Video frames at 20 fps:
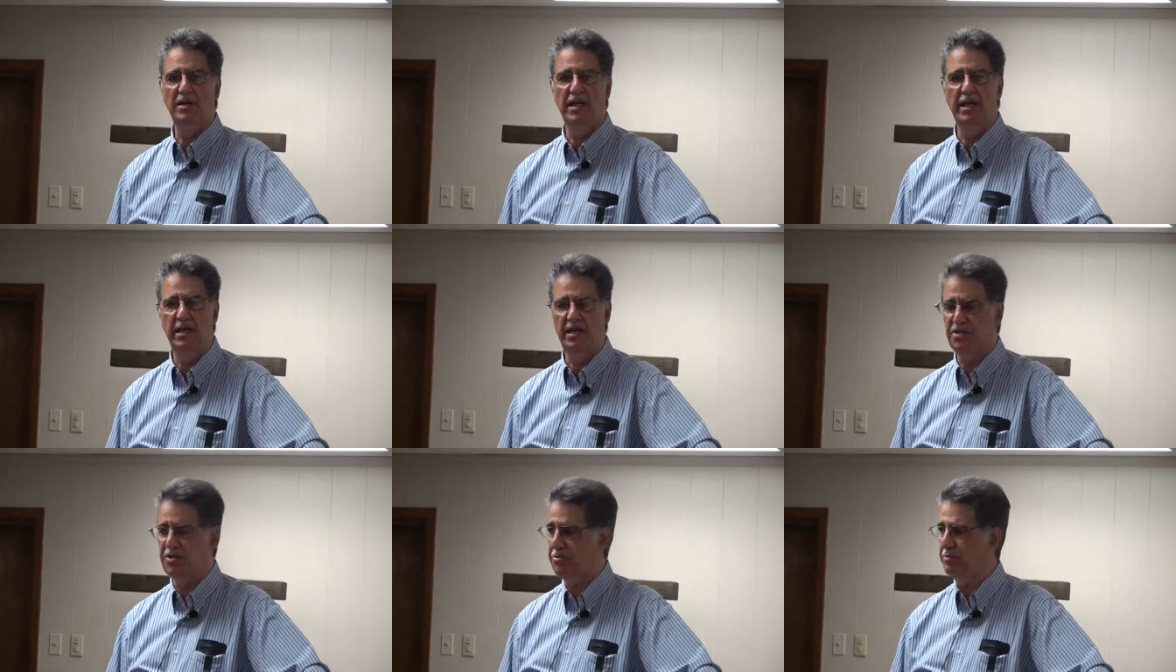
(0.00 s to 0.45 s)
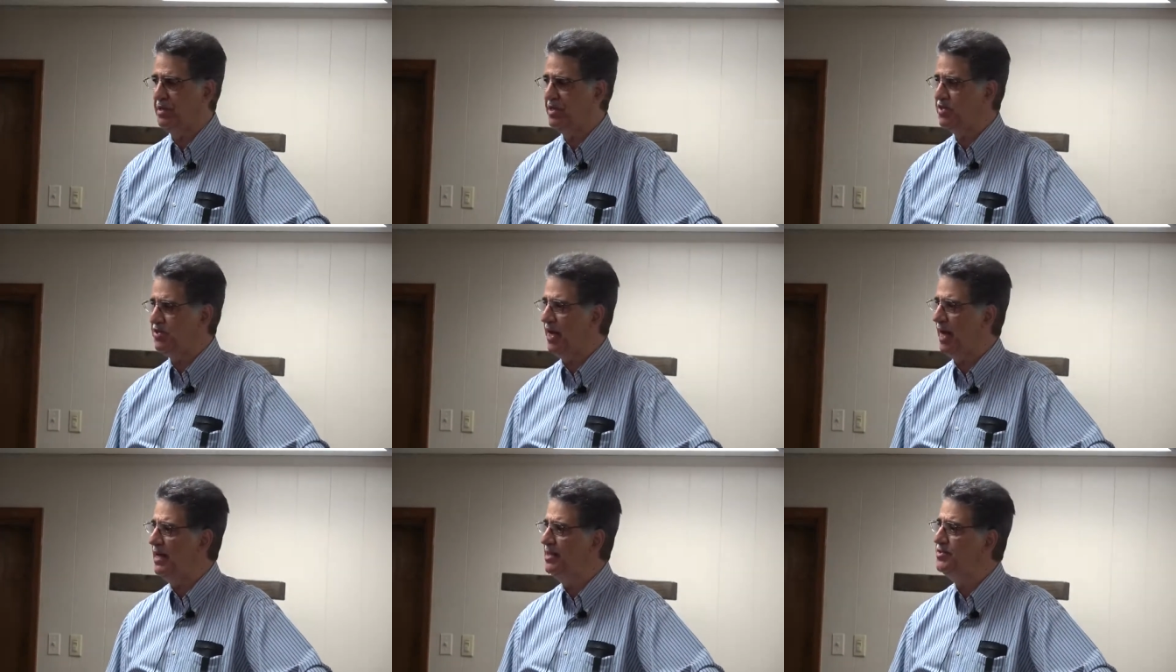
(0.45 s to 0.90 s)
he and his three
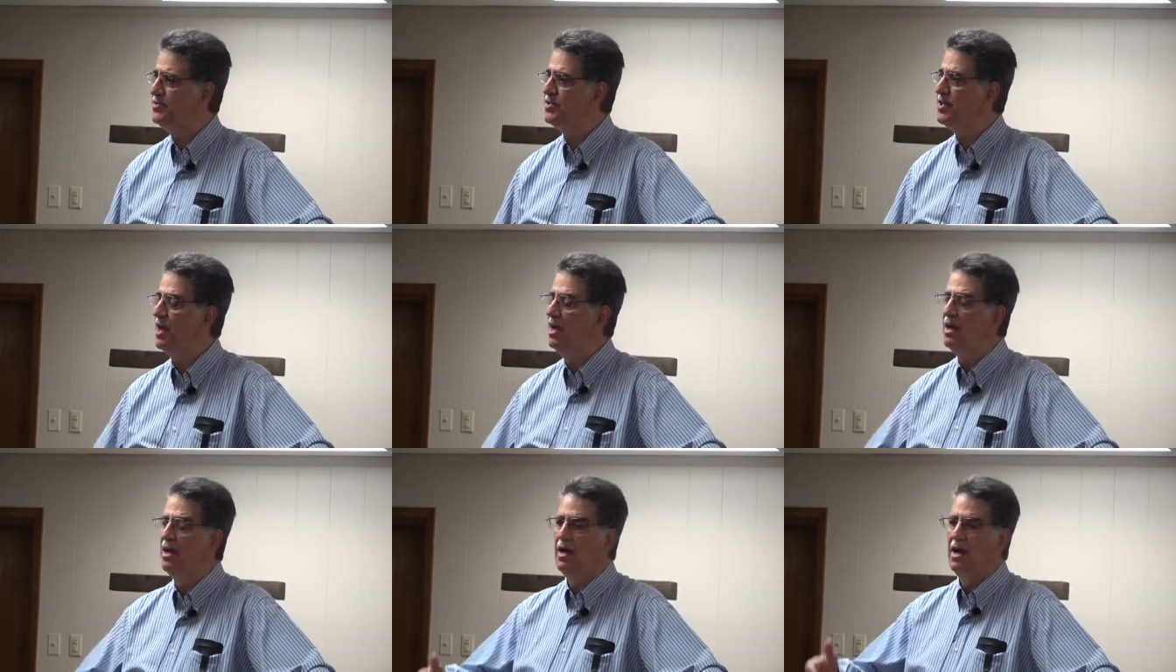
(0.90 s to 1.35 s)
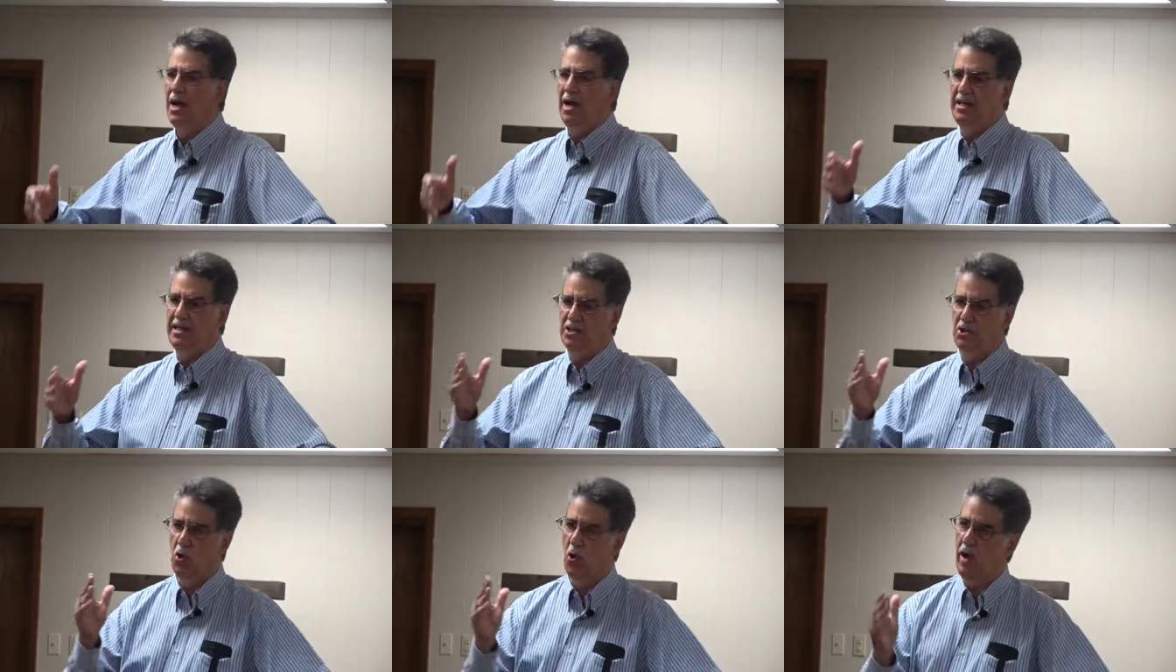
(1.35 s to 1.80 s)
sons, and
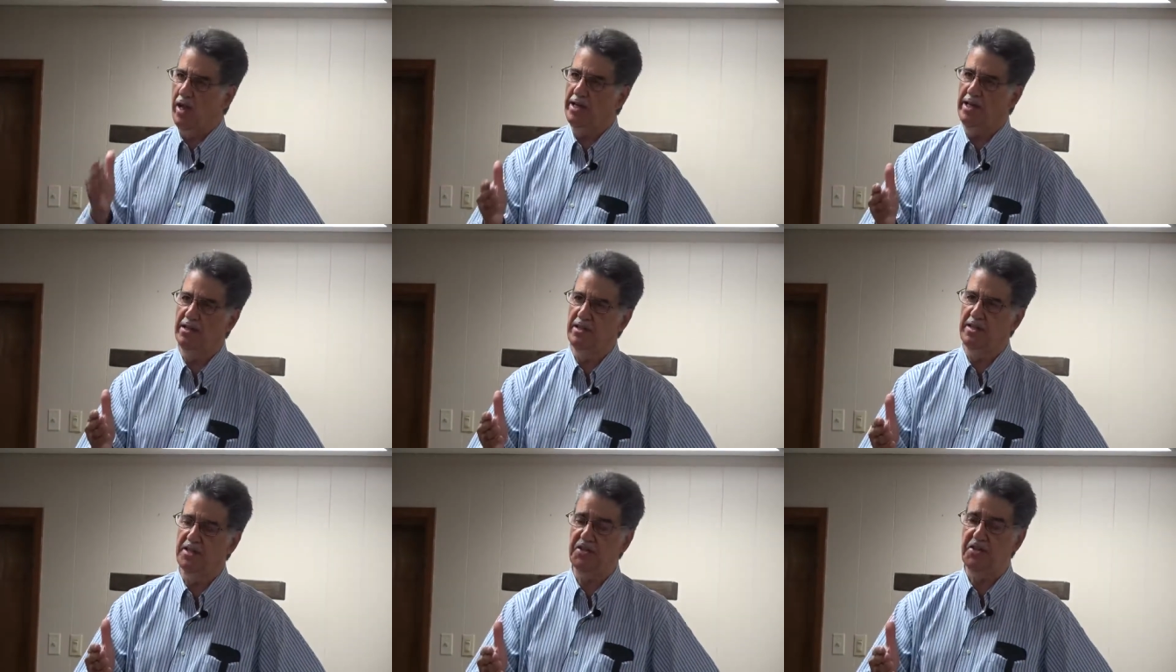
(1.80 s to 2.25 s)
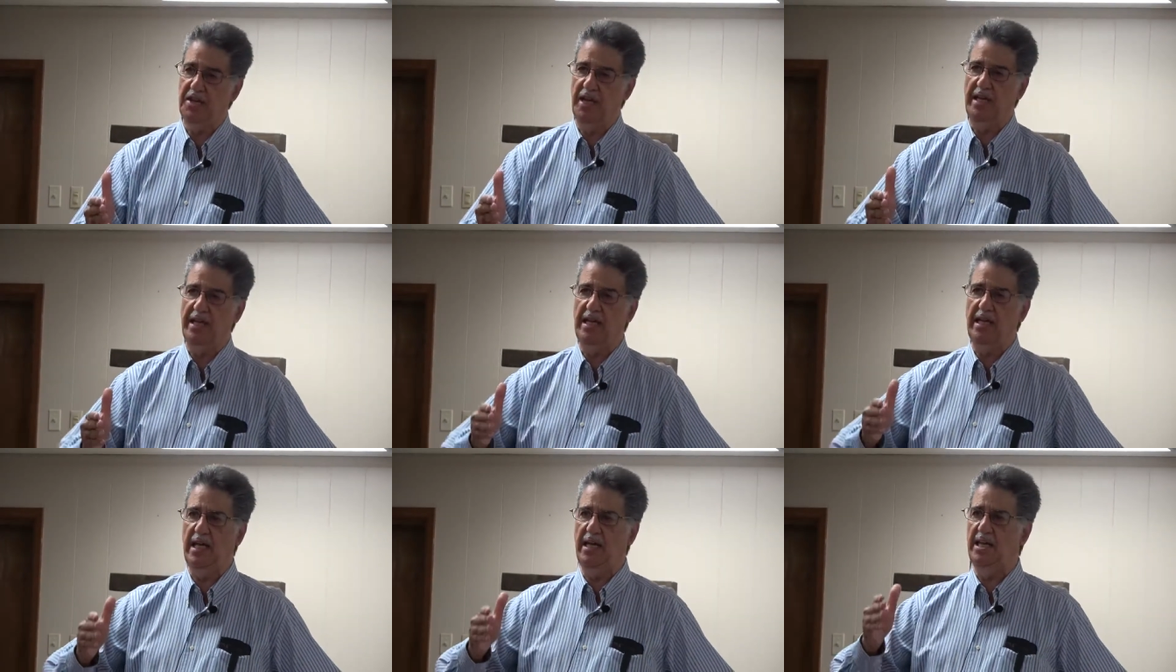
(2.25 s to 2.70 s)
he's going into the
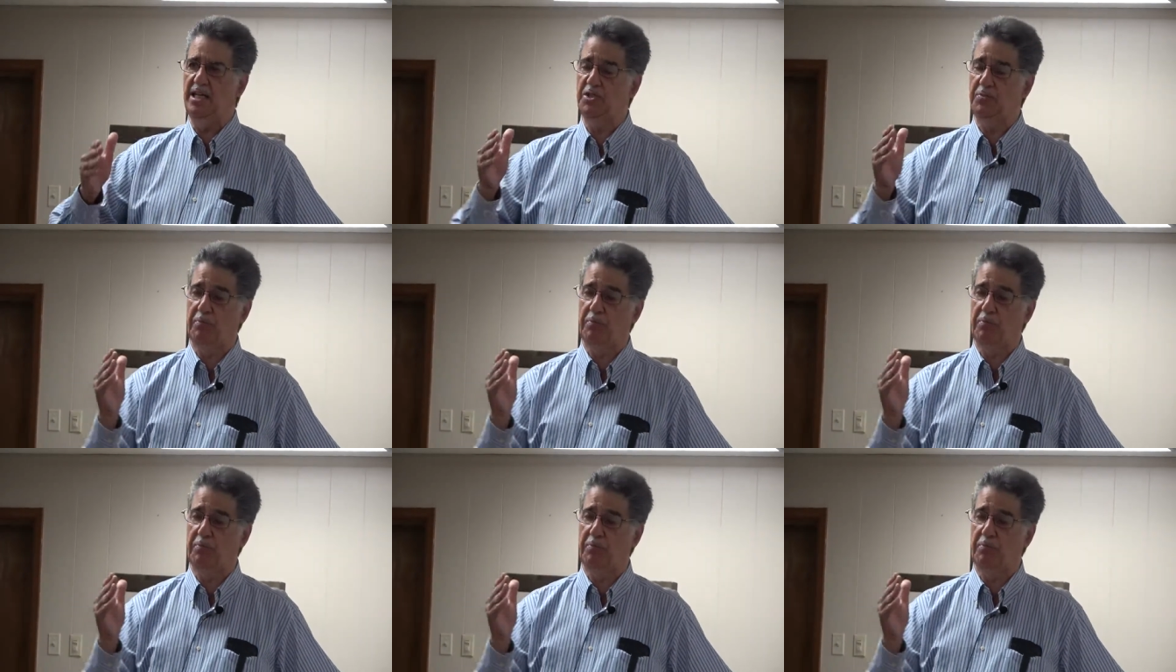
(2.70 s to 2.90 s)
city and he's